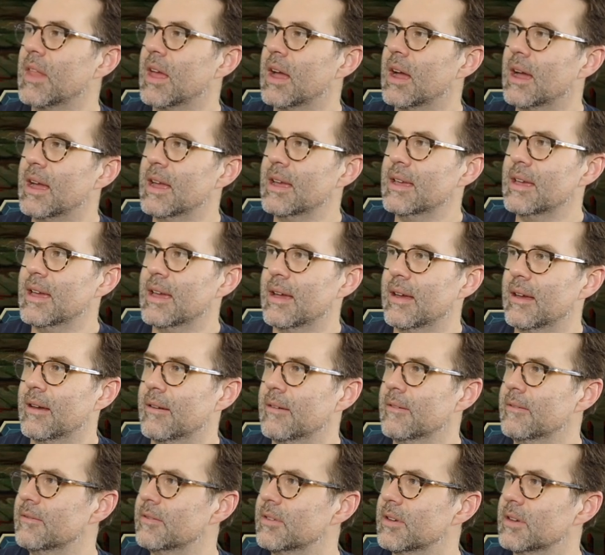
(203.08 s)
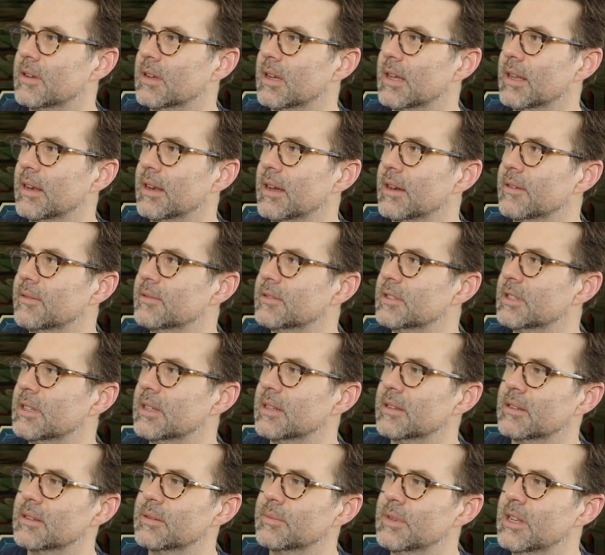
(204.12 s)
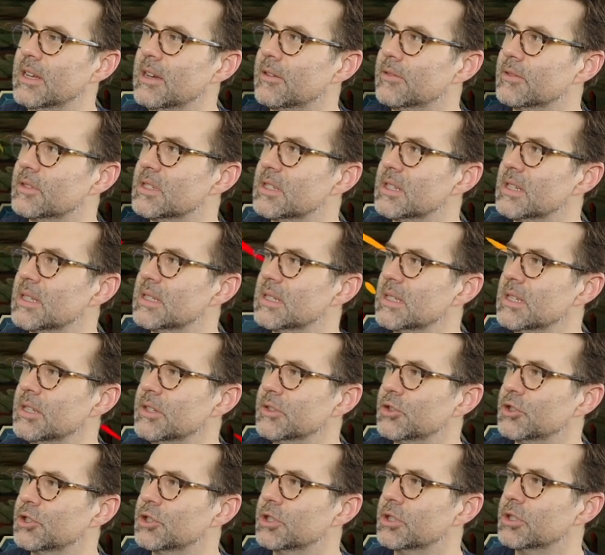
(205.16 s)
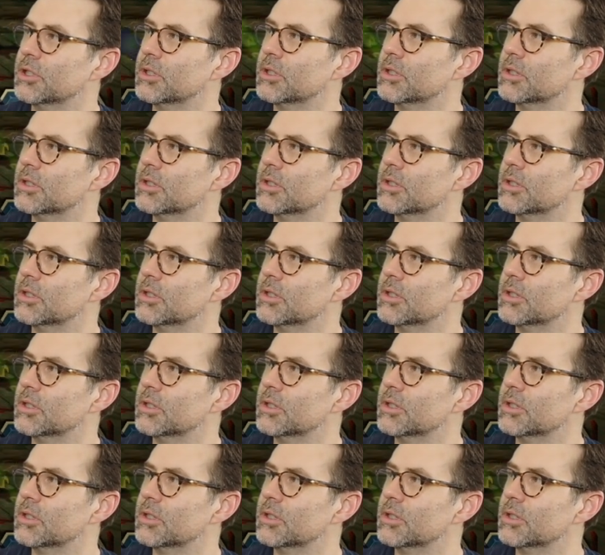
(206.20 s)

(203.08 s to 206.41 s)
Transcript: I have enough to kill him now. 6 each.